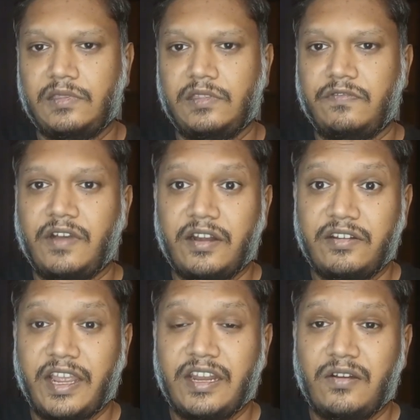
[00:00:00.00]
the far
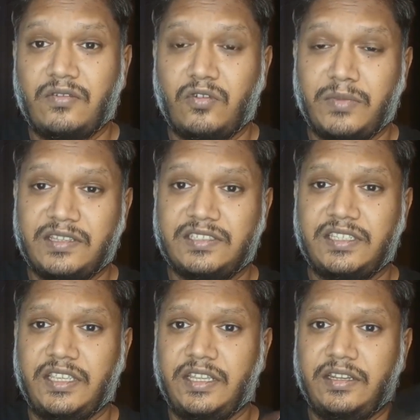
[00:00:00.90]
dry down on my
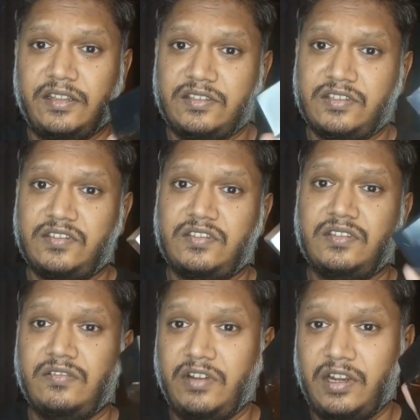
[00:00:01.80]
skin is
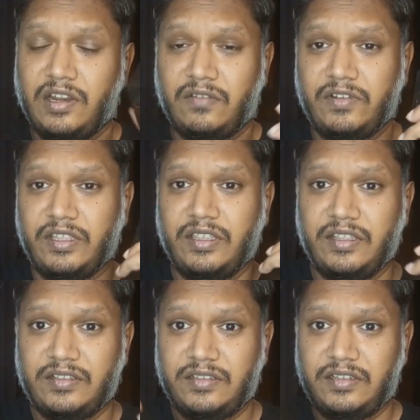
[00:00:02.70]
really lovely.
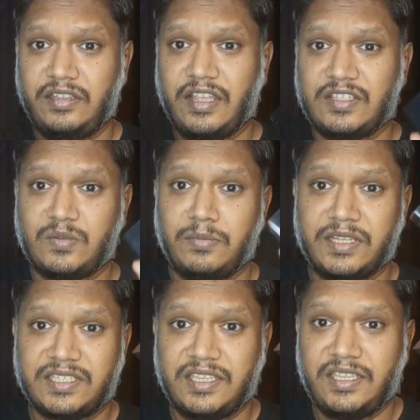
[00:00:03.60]
Gets
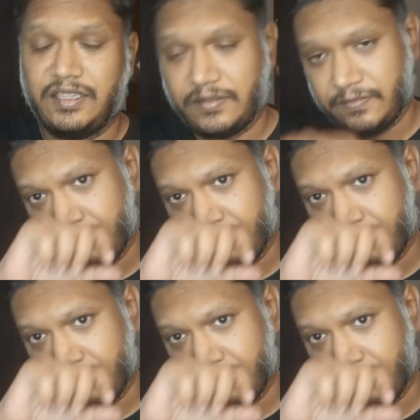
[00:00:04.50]
musky.